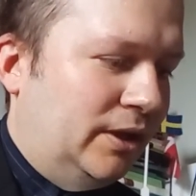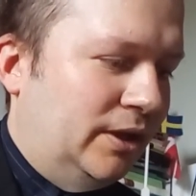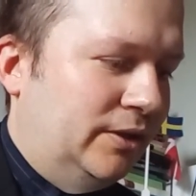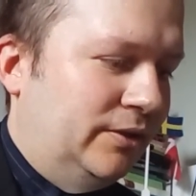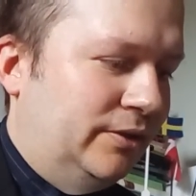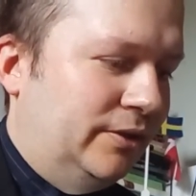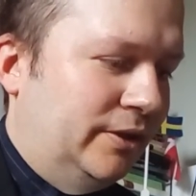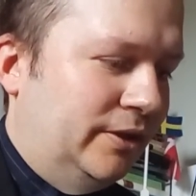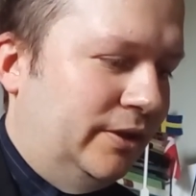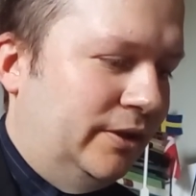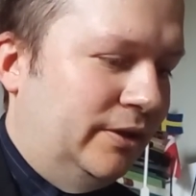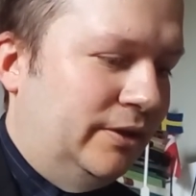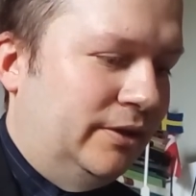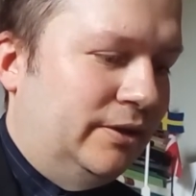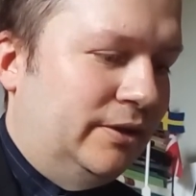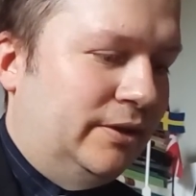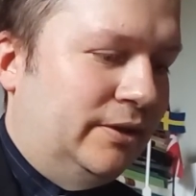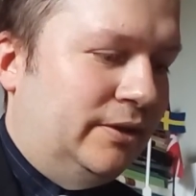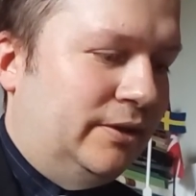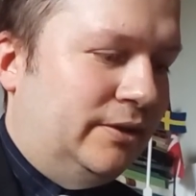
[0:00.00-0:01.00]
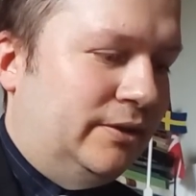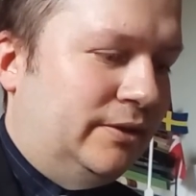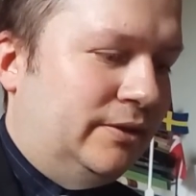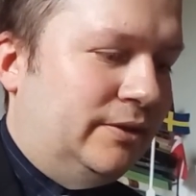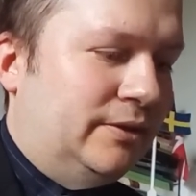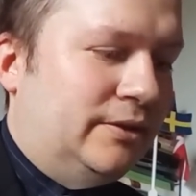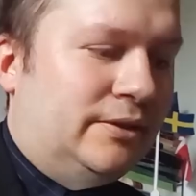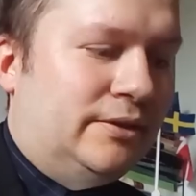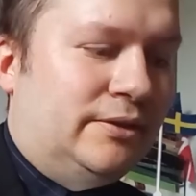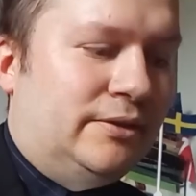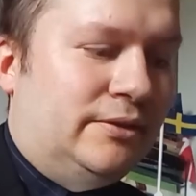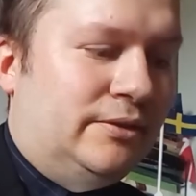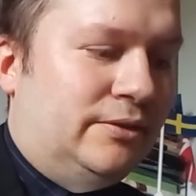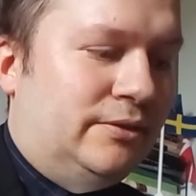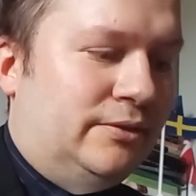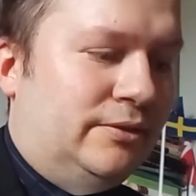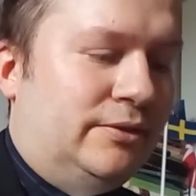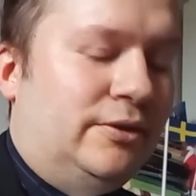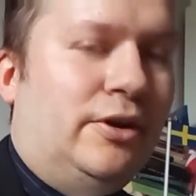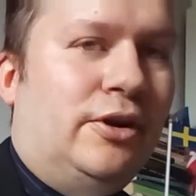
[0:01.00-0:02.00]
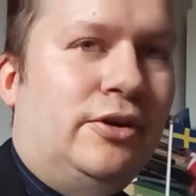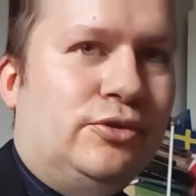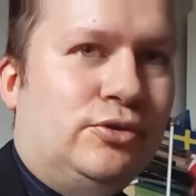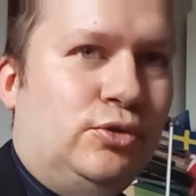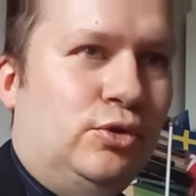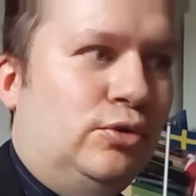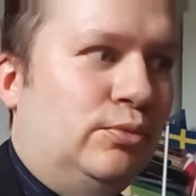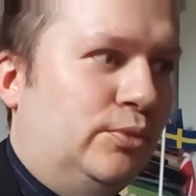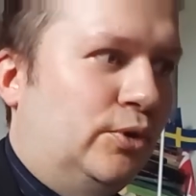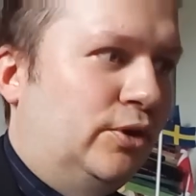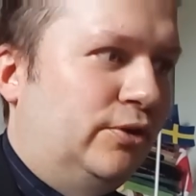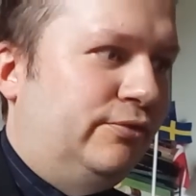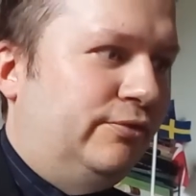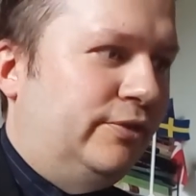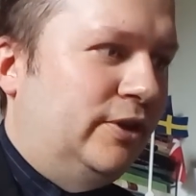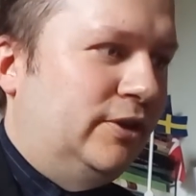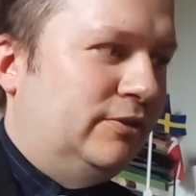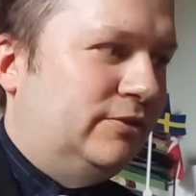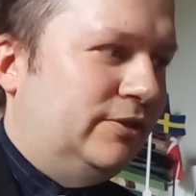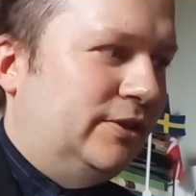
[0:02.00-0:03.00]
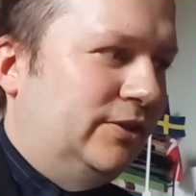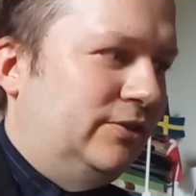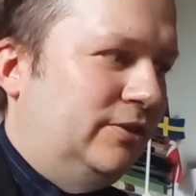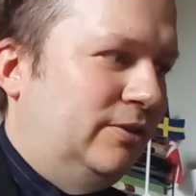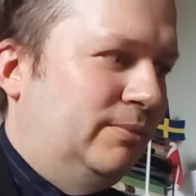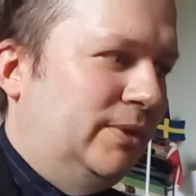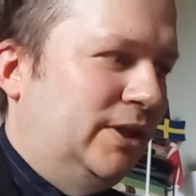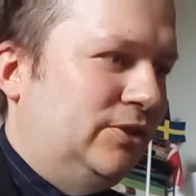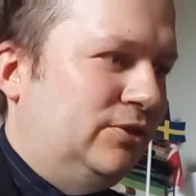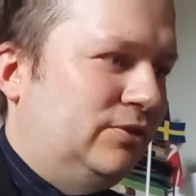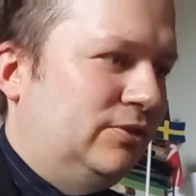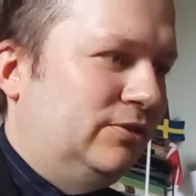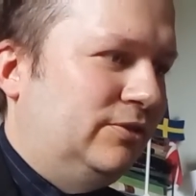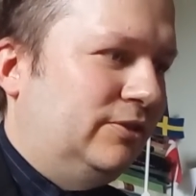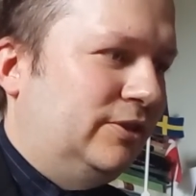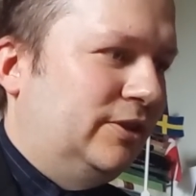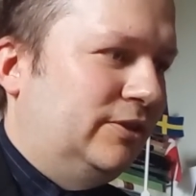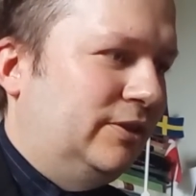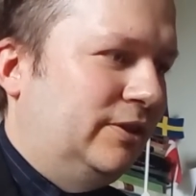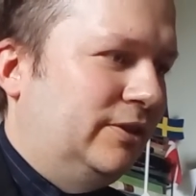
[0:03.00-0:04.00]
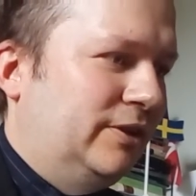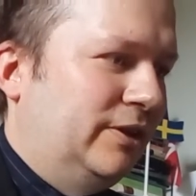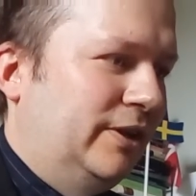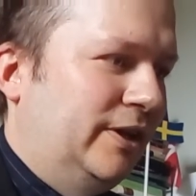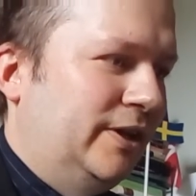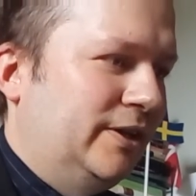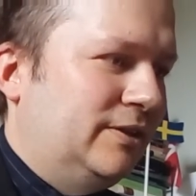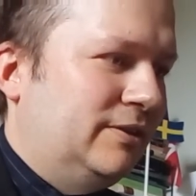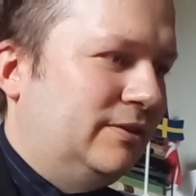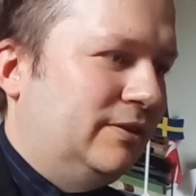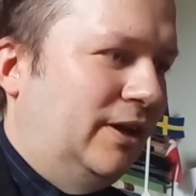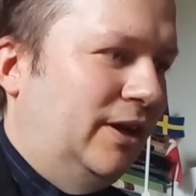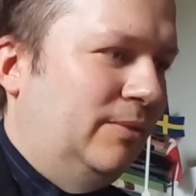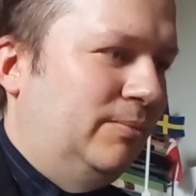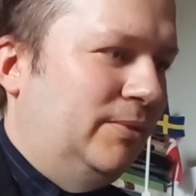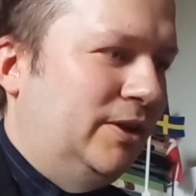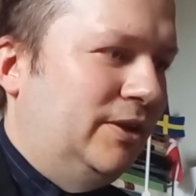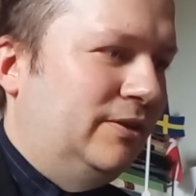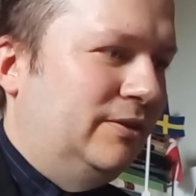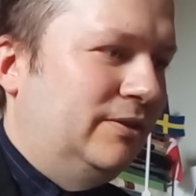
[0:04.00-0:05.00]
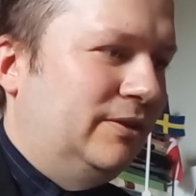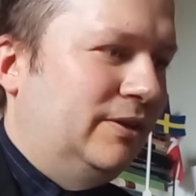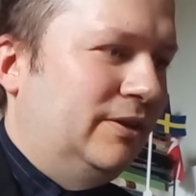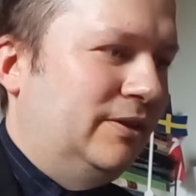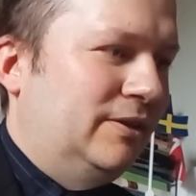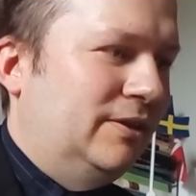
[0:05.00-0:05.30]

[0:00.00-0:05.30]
And there are two more things that he mentions that I'd like. I mean,